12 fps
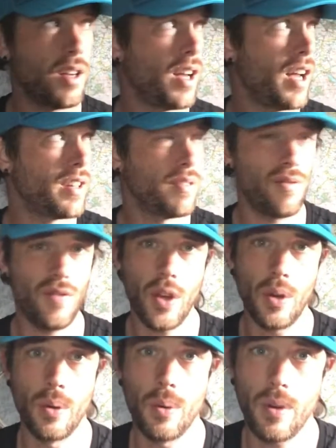had a
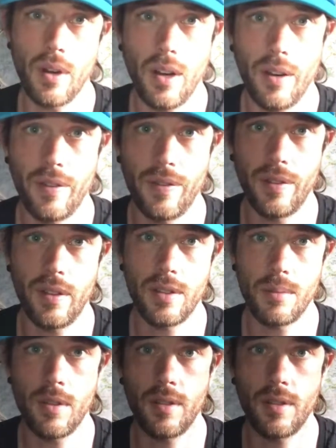view off the summit of